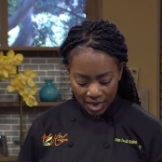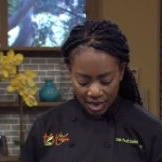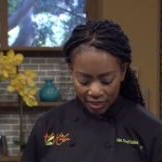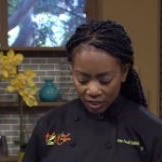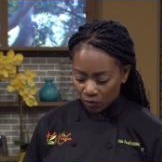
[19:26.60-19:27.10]

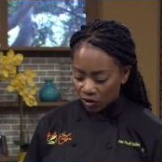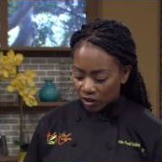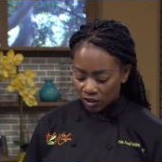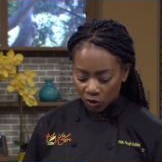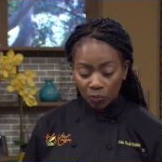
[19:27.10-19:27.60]
And then we're
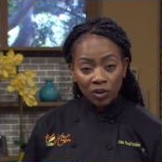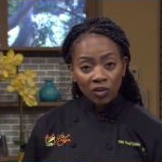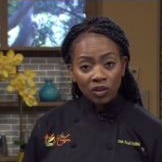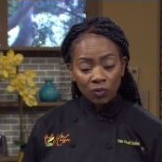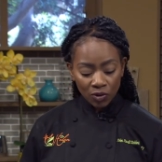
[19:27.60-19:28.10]
going to
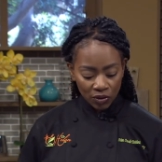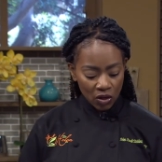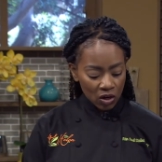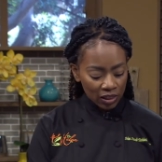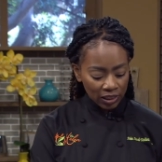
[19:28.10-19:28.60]
sprinkle it with
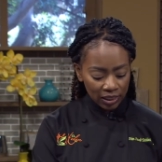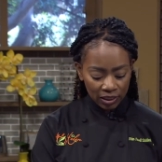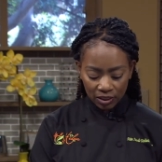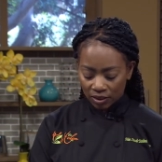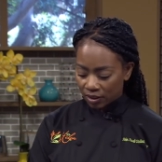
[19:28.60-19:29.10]

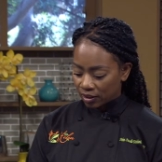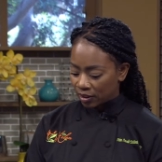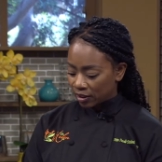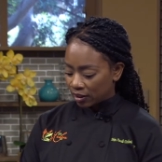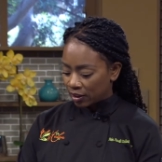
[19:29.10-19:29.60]
garlic.
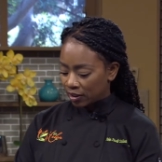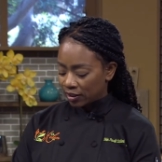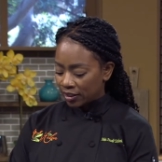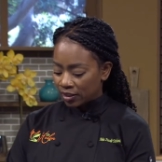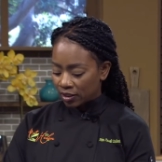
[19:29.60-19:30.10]
All
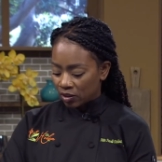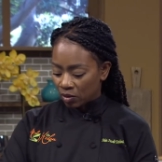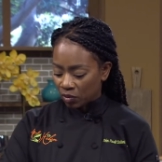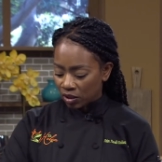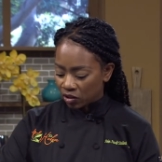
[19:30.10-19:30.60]
right, so I'm
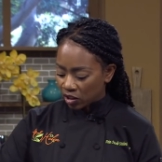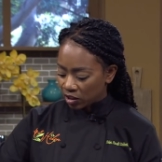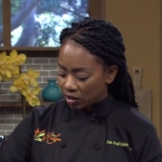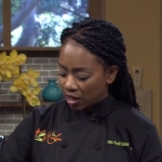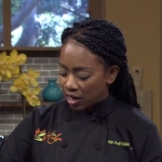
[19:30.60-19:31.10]
going to
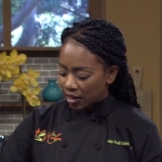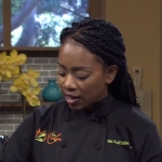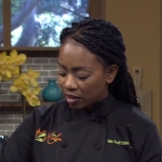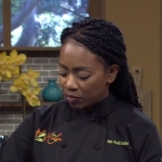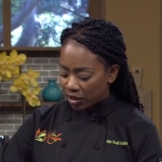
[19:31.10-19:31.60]
just
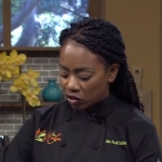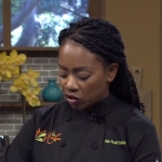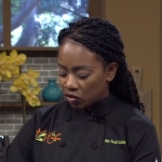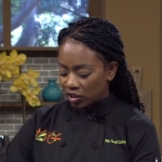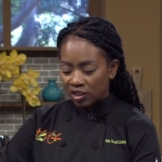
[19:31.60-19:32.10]
kind of make
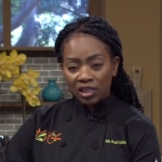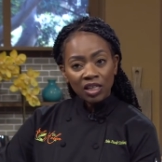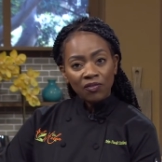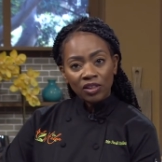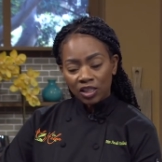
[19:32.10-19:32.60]
sure it's
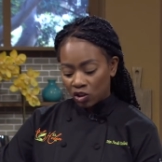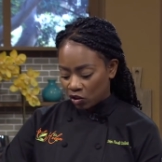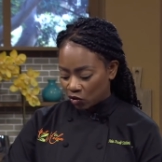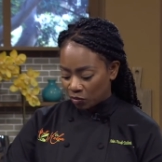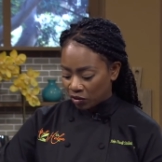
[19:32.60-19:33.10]
evenly
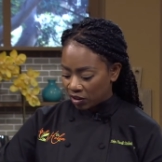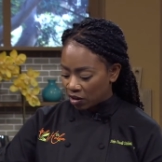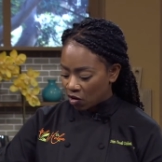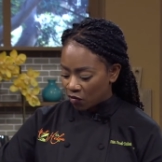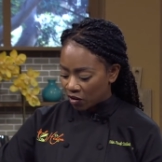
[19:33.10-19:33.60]
distributed
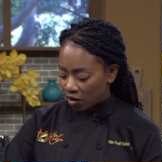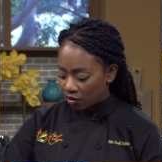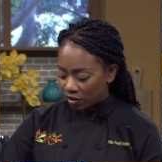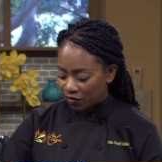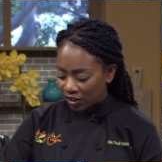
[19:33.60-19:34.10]
over
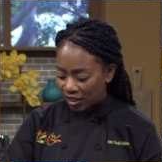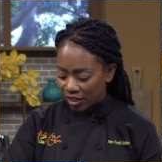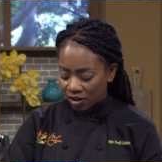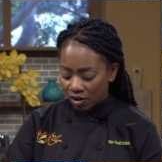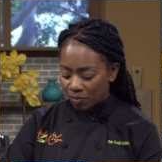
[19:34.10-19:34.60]
all of the
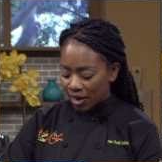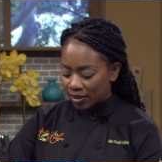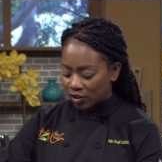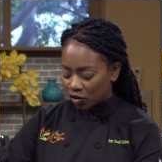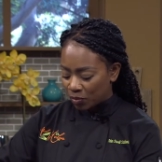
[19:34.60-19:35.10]

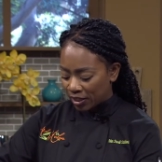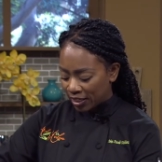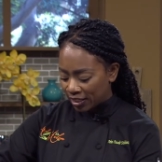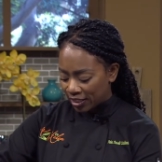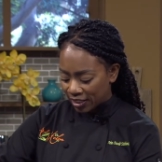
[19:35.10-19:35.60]
garbanzo
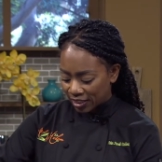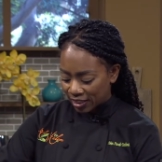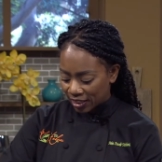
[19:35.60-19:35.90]
beans.